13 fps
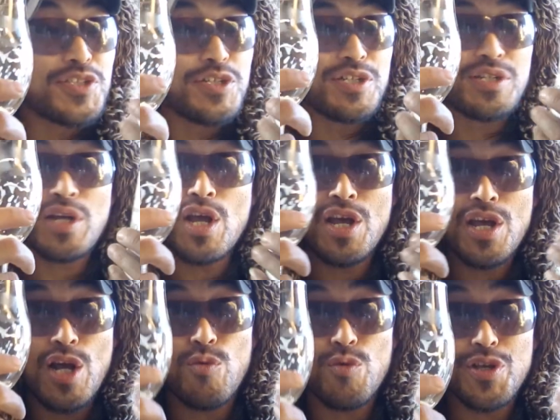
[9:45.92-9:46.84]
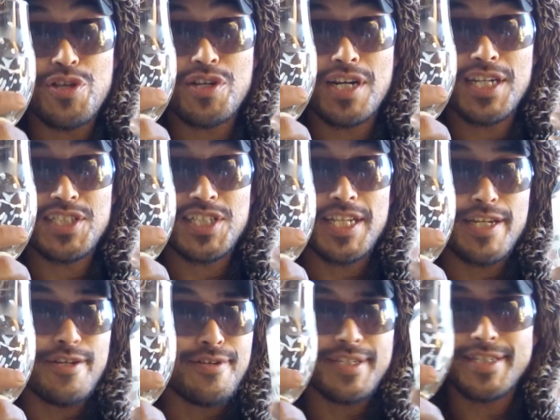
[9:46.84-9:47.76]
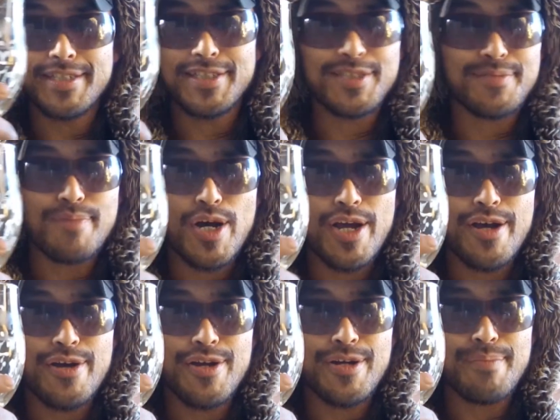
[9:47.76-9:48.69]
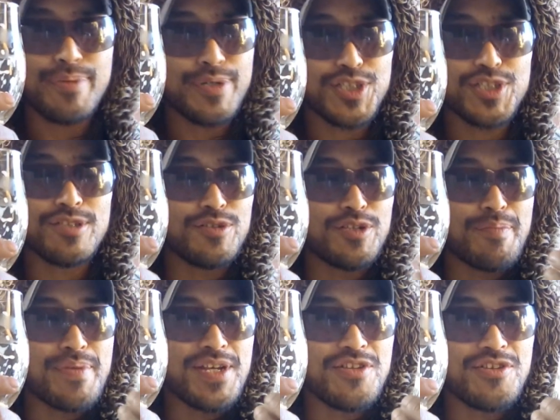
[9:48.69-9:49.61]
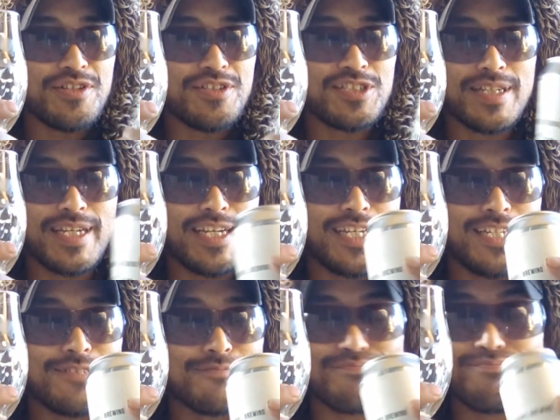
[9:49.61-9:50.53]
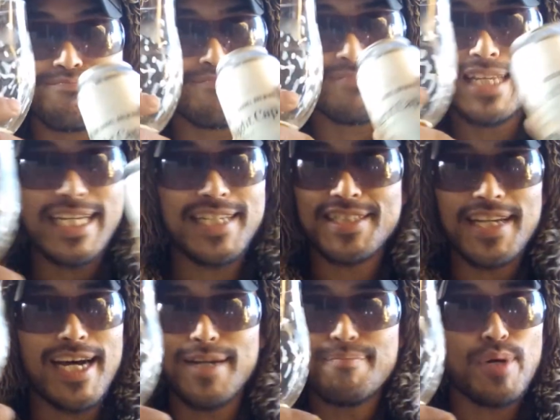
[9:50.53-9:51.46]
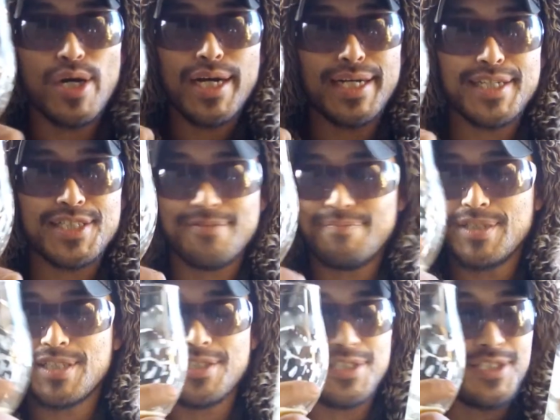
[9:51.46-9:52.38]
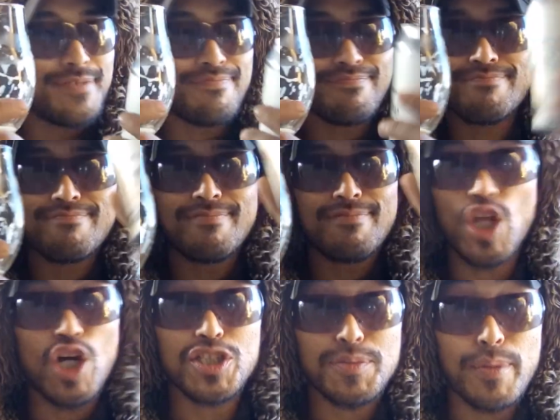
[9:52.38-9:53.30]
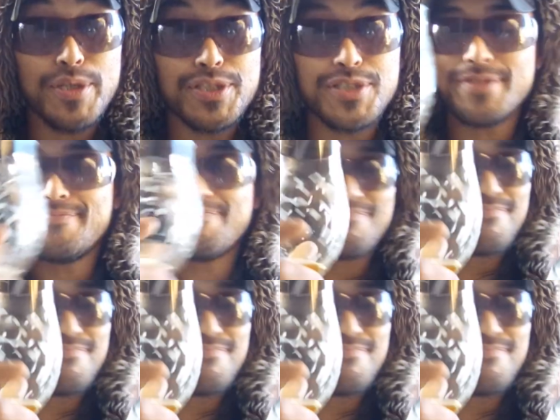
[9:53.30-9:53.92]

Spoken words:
So what you guys are hearing is my own personal opinions. And it's unbiased because not sponsored.